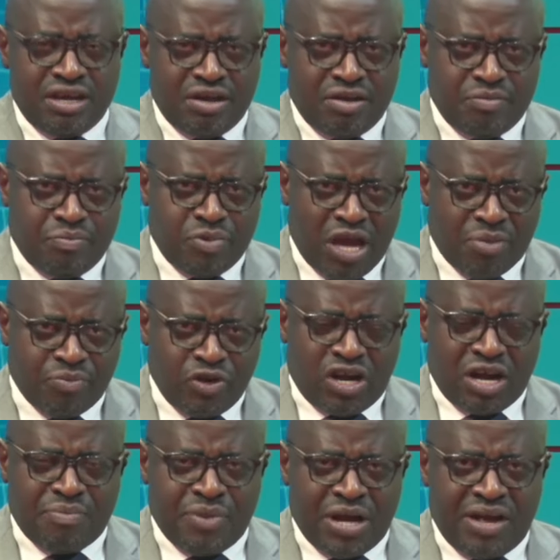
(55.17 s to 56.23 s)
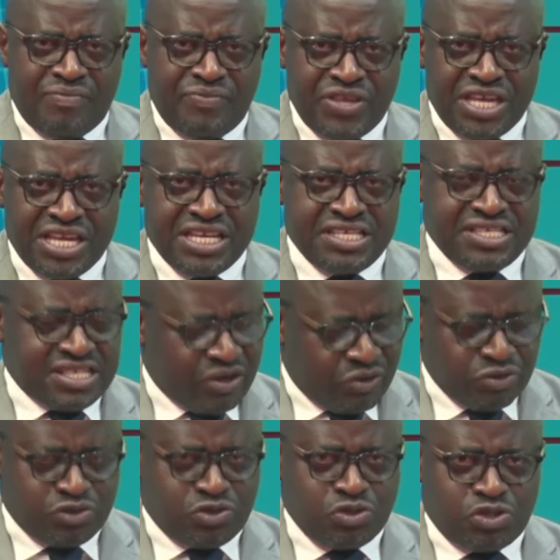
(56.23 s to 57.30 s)
Biamukama. He is a
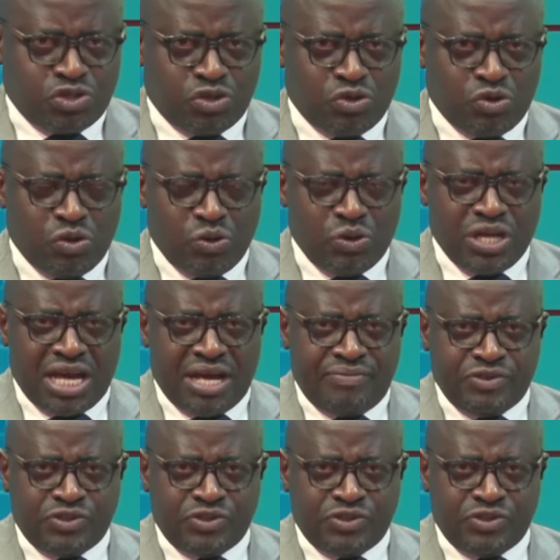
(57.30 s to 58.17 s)
constitutional lawyer,